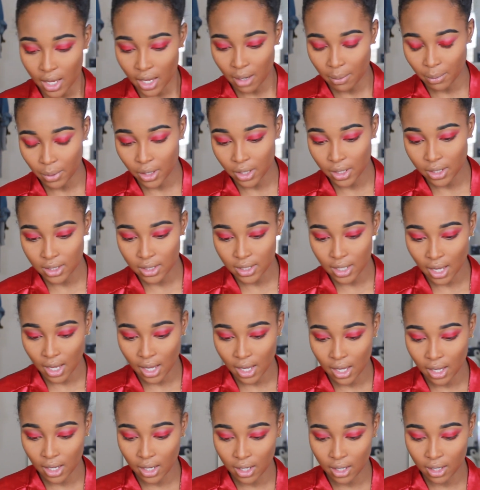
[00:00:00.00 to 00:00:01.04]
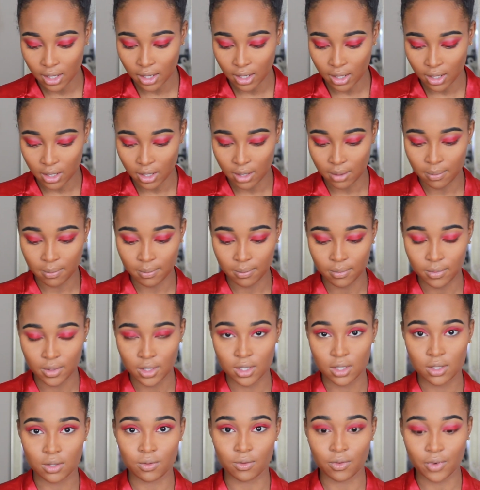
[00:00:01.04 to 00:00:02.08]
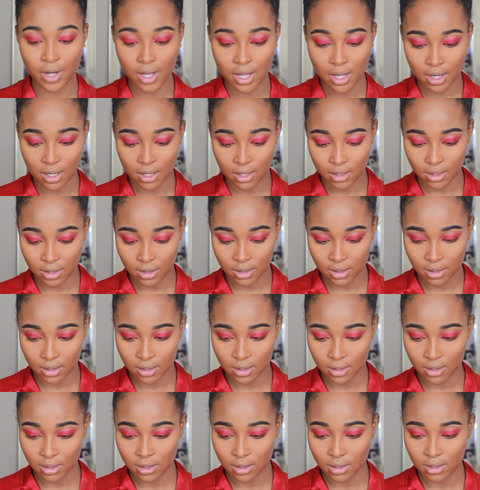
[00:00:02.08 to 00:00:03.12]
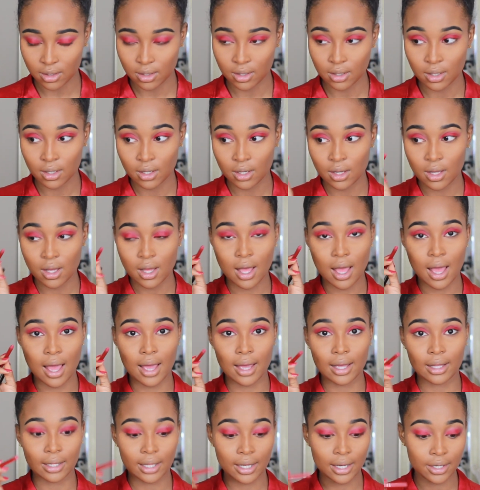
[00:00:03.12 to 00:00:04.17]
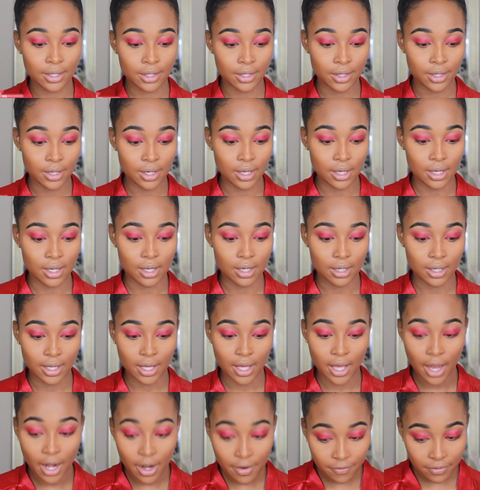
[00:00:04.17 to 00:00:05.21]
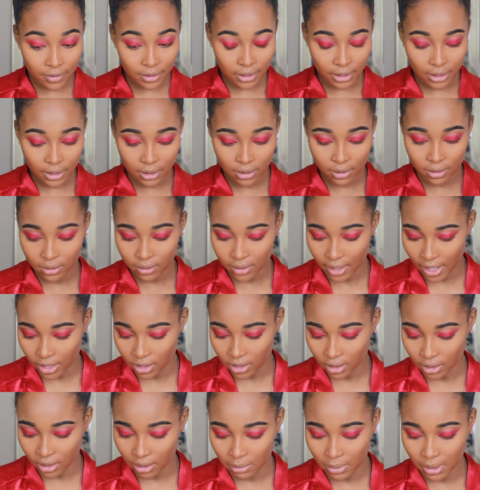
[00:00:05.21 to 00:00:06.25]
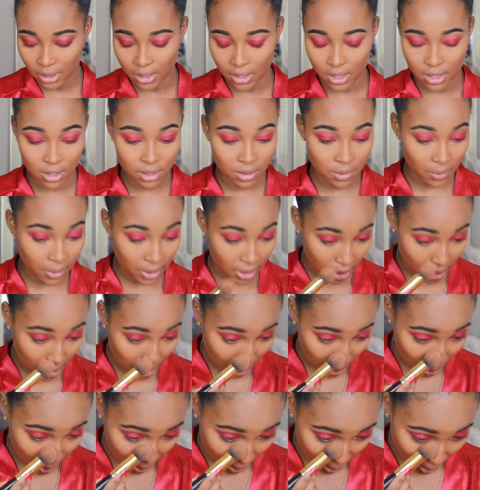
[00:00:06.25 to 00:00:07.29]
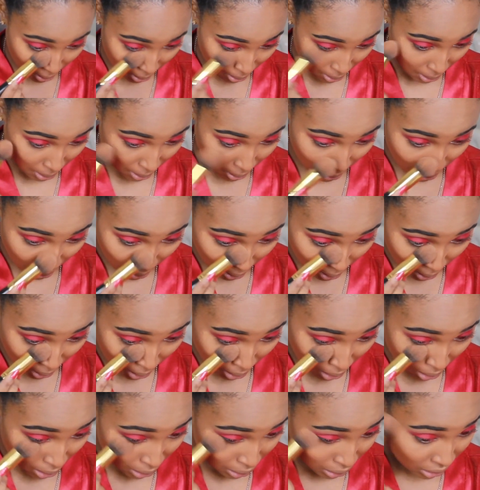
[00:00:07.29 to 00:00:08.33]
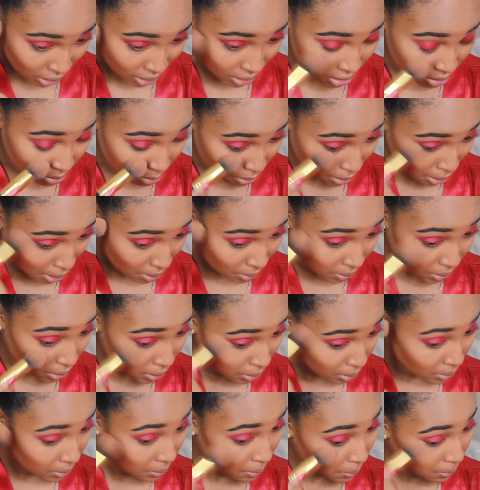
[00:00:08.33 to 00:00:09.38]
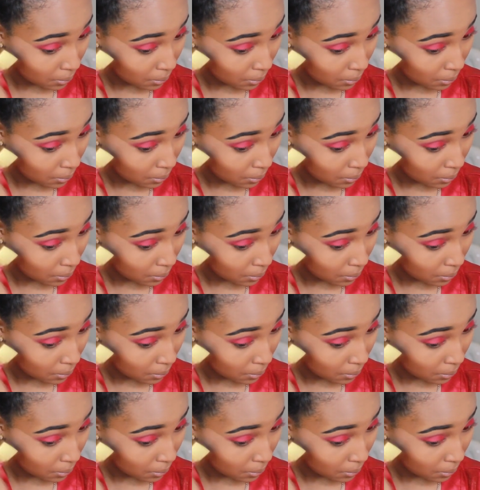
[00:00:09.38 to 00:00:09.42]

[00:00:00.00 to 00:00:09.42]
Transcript: I'm gonna take this red eyeliner and carefully, actually let me dust away this powder.